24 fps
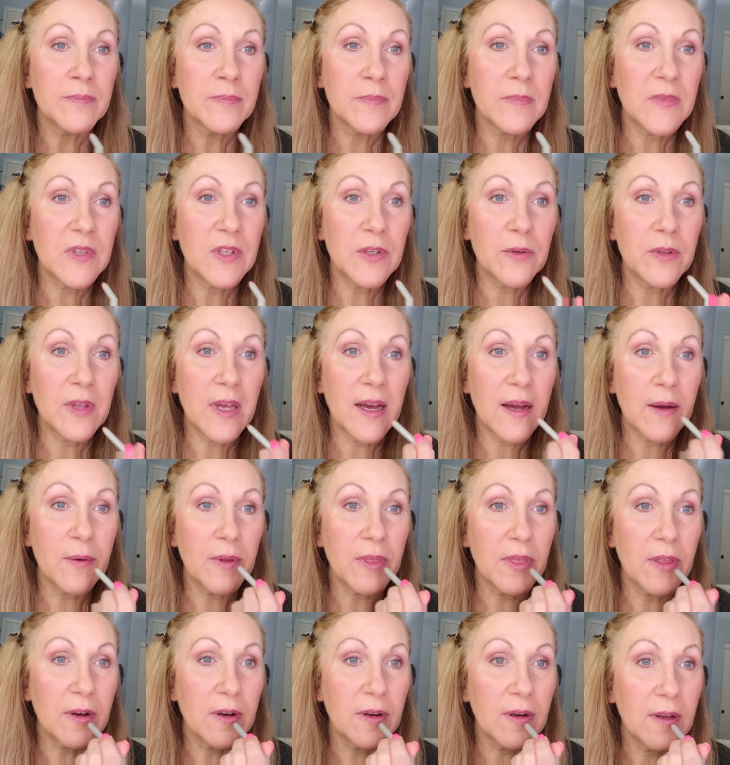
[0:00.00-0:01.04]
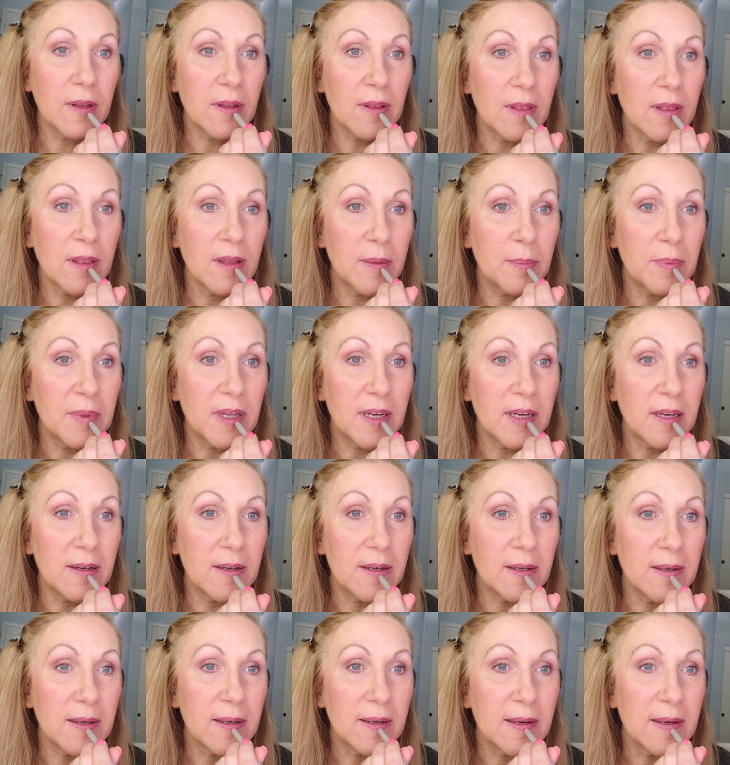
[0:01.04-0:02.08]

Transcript: do that with their lip liner.